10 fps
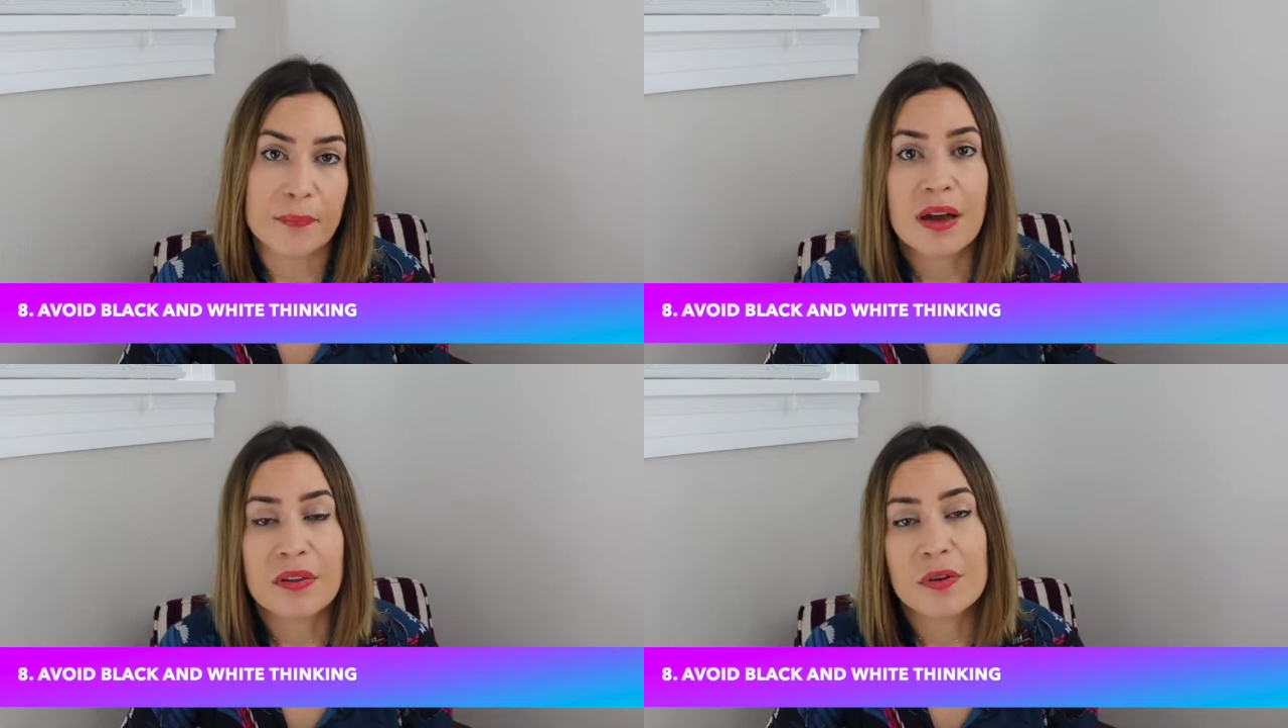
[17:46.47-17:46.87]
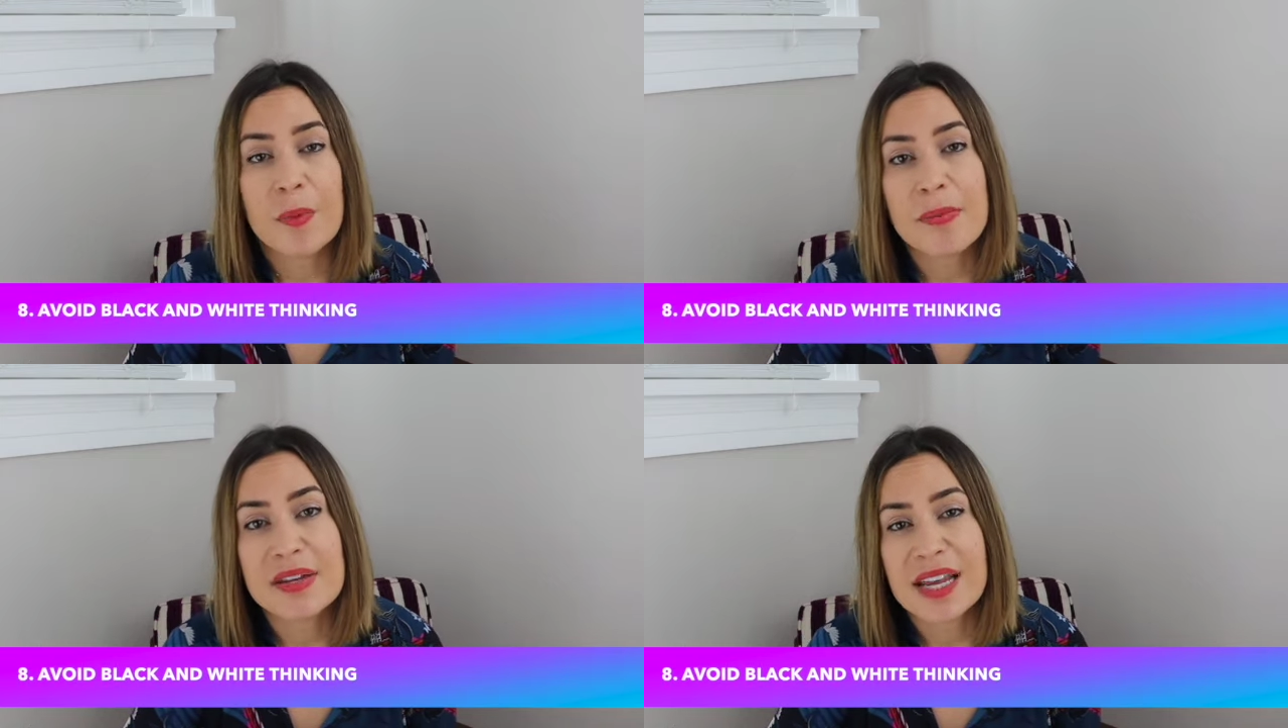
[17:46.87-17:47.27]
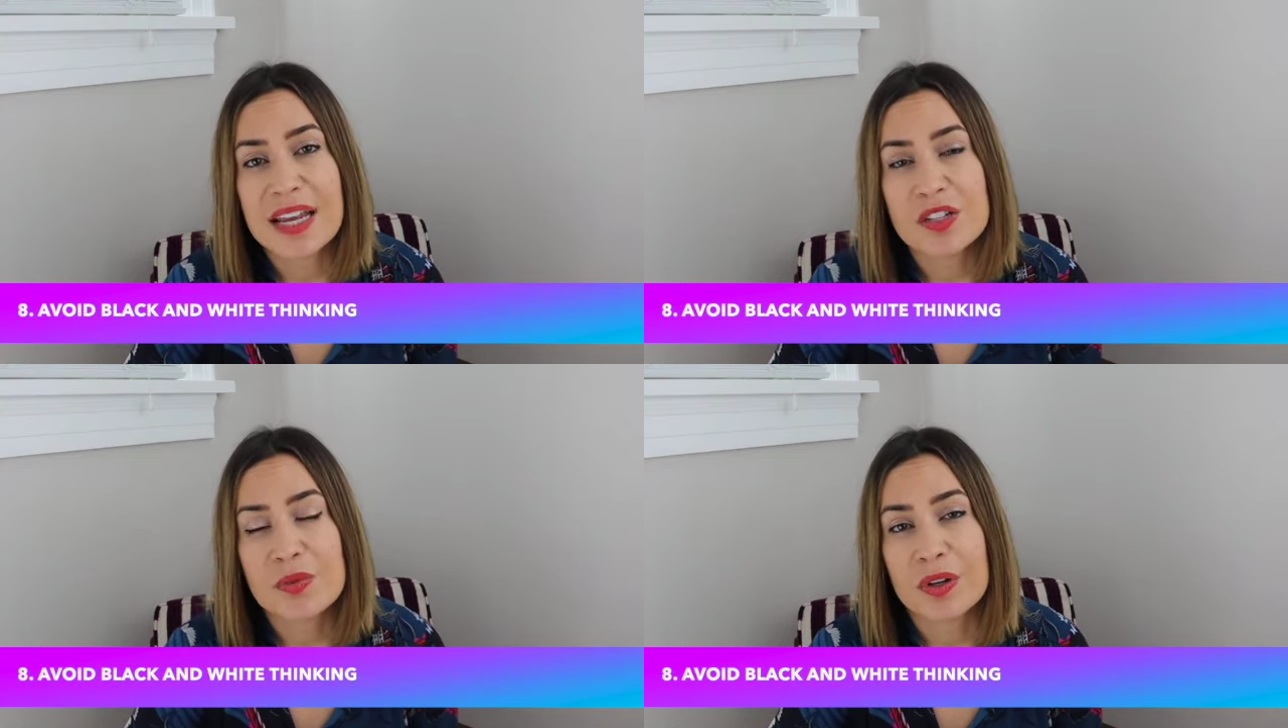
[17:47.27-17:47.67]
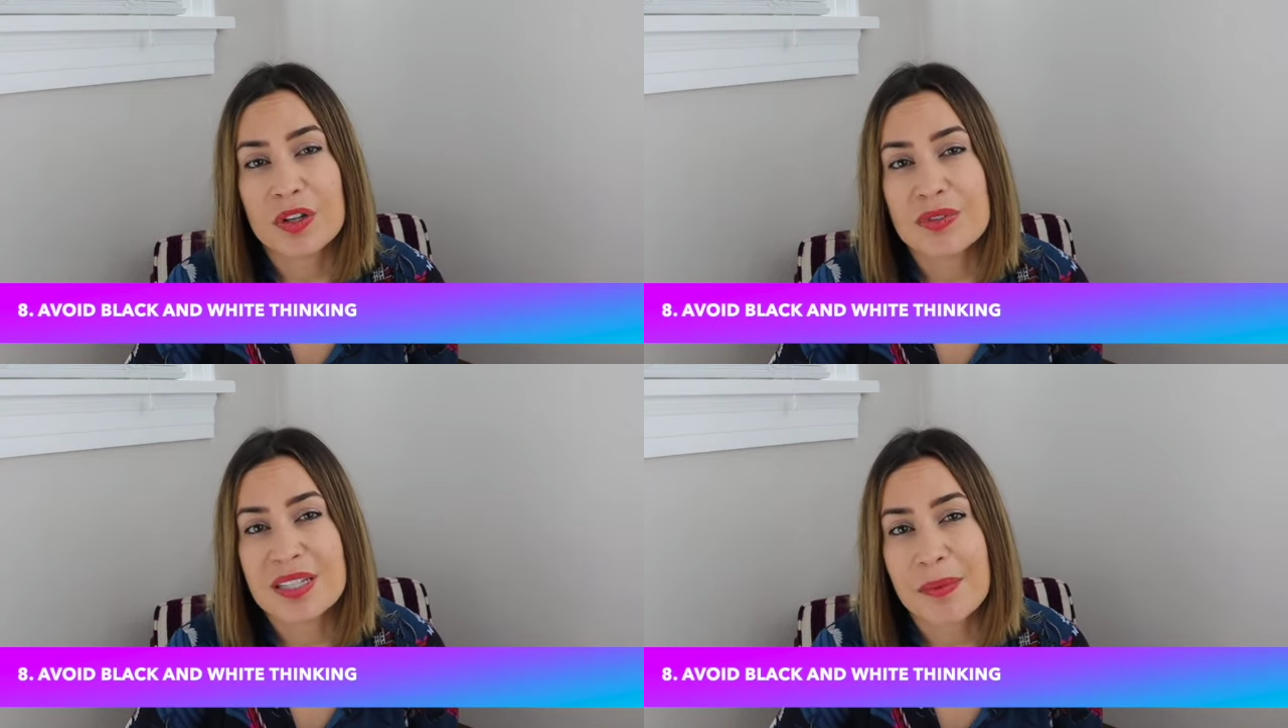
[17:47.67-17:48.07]
There may be days where
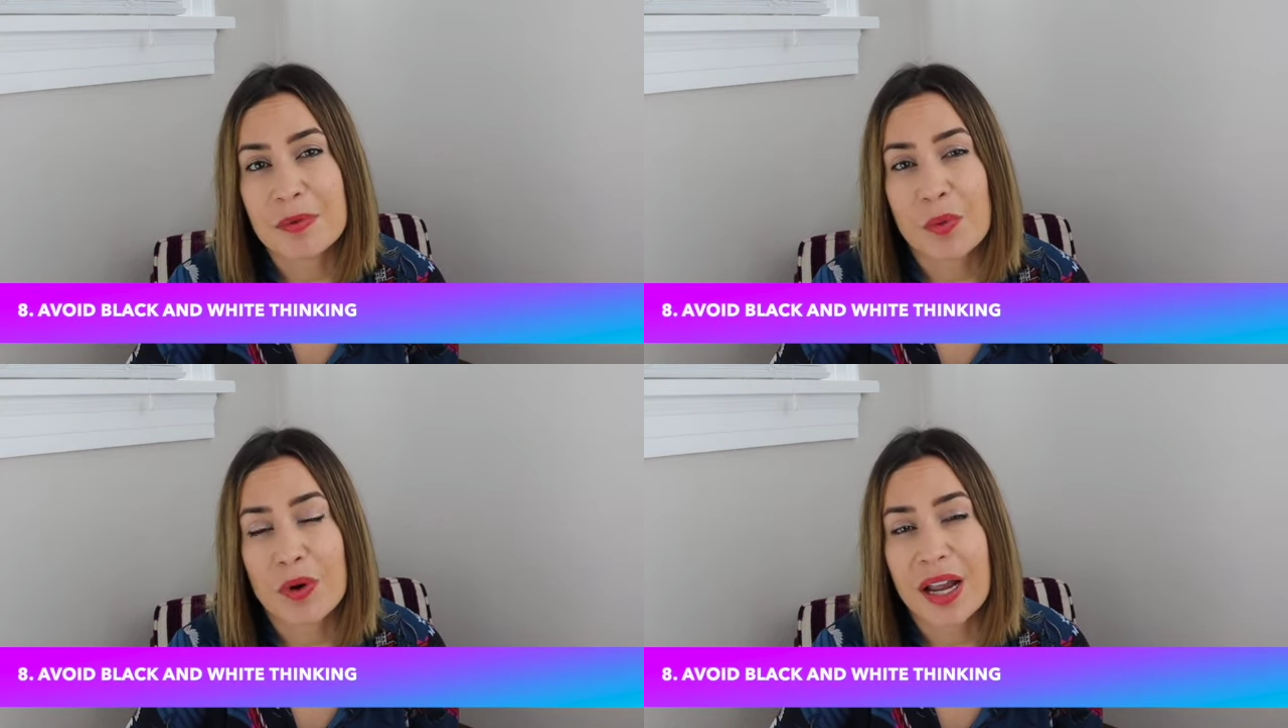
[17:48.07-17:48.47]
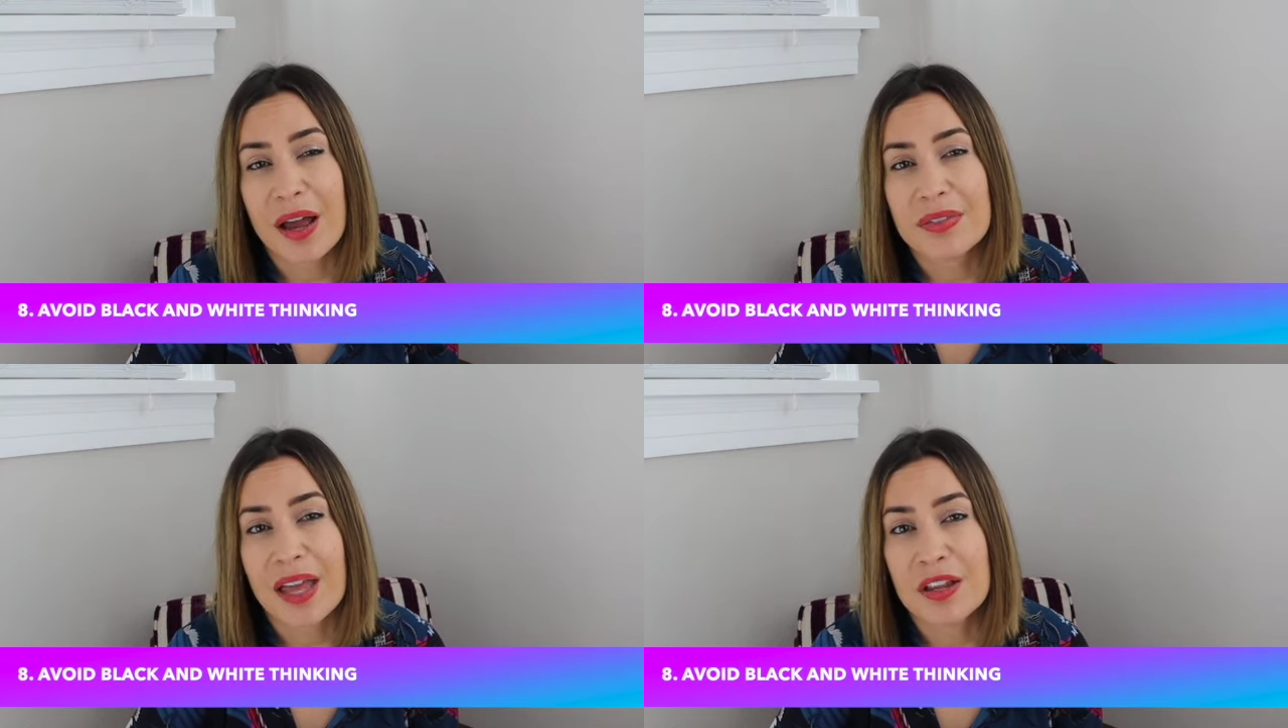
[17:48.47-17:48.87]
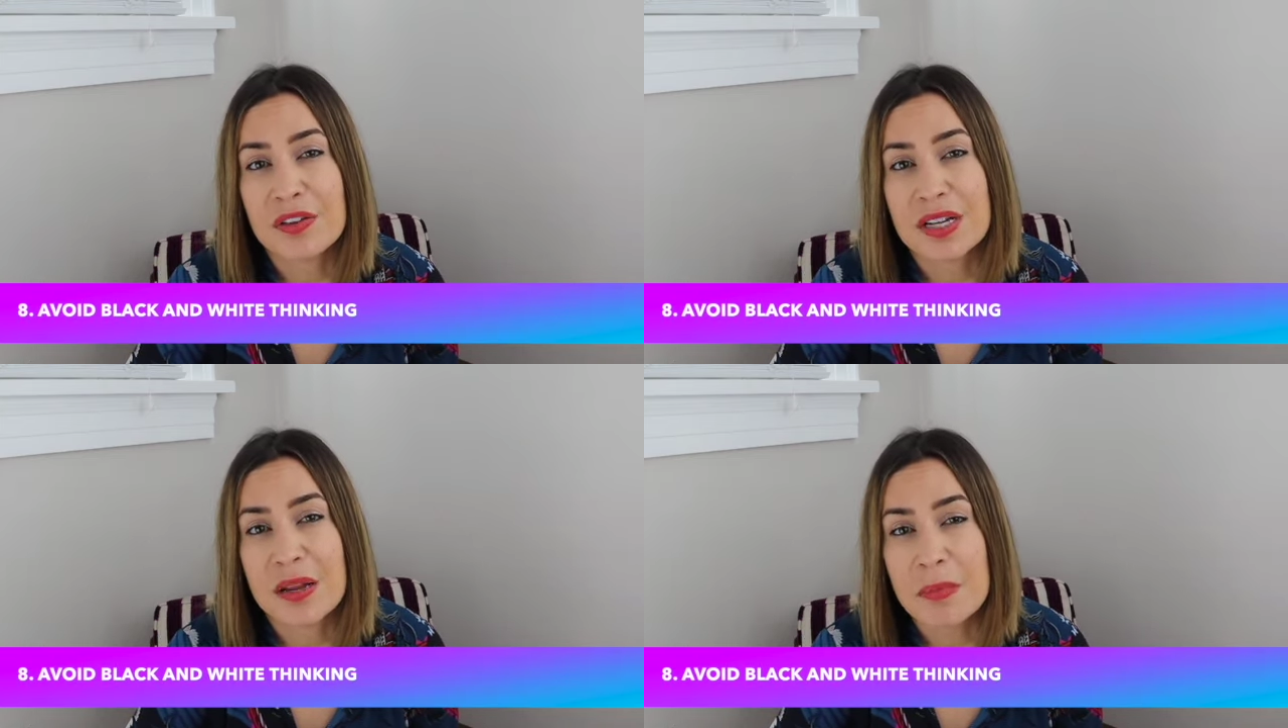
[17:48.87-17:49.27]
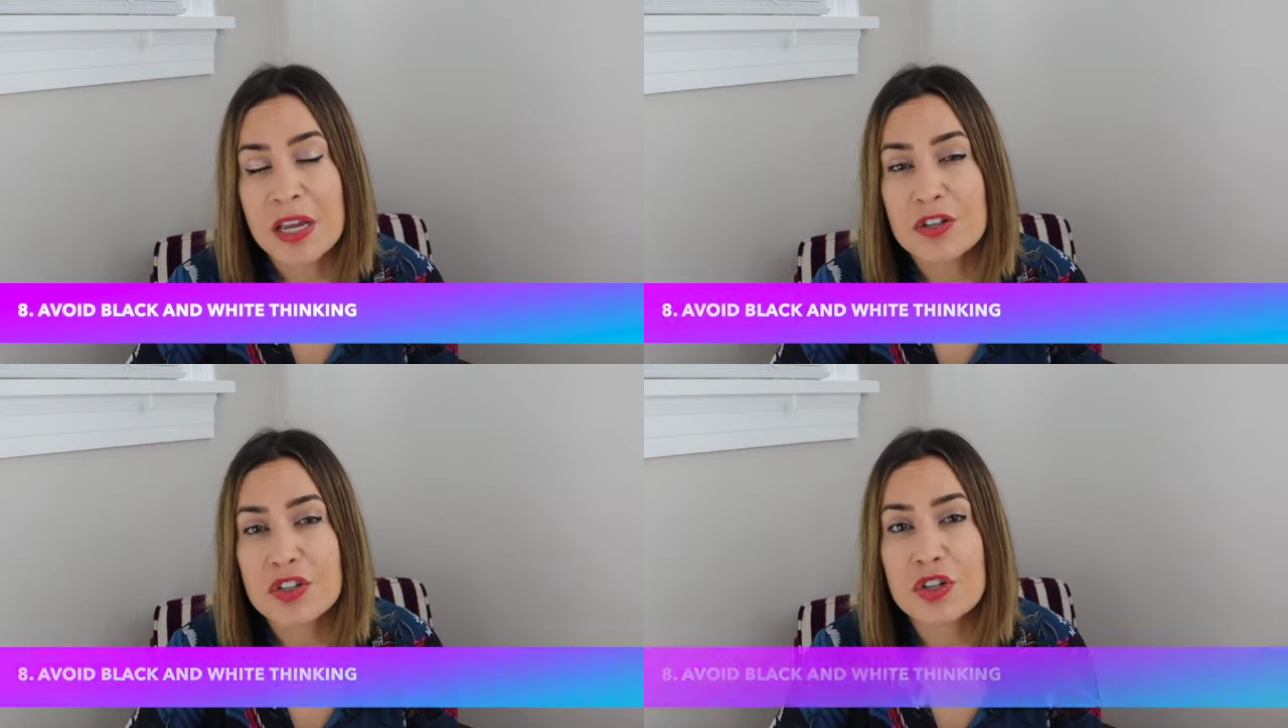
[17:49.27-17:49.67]
you've skipped a workout that you didn't
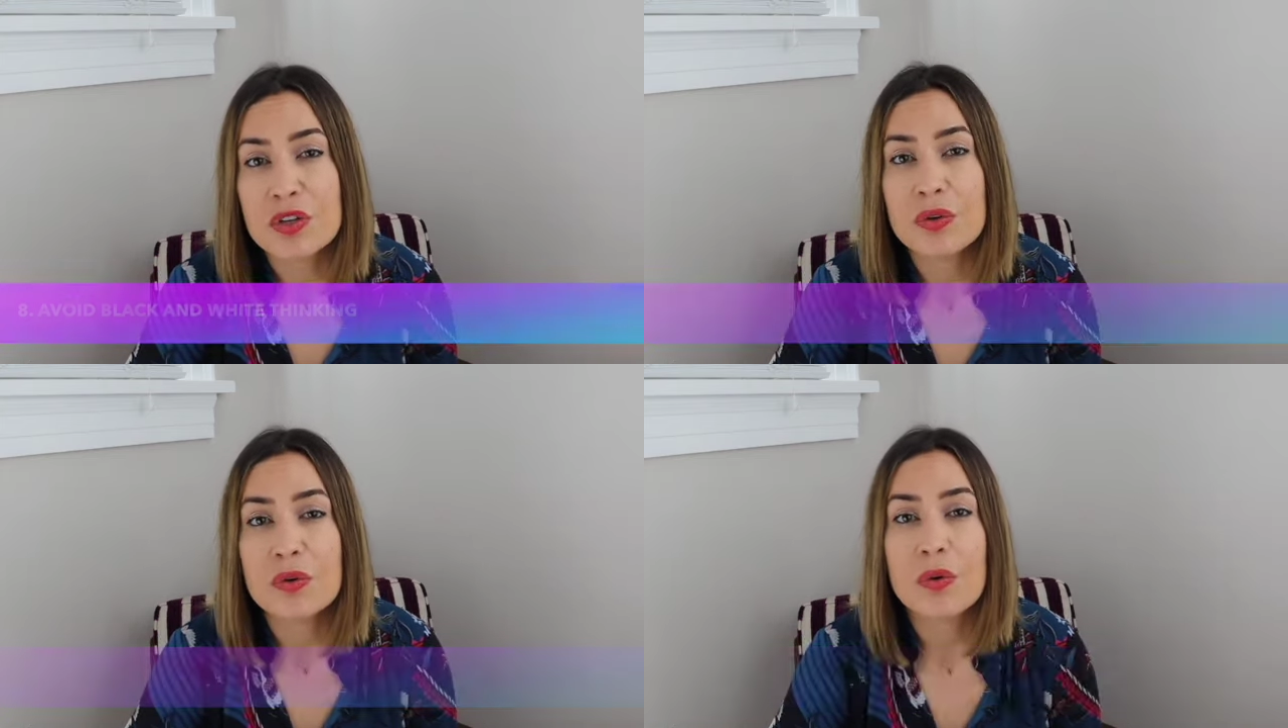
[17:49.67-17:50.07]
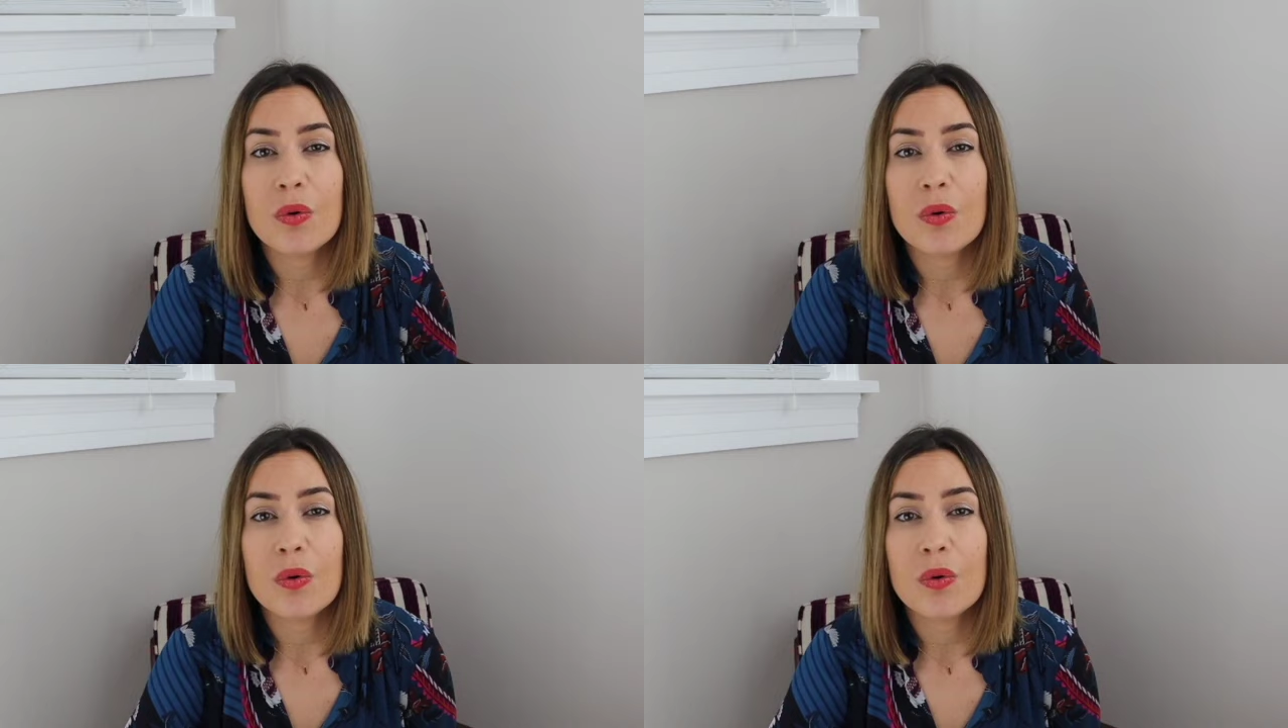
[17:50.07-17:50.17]
mean to,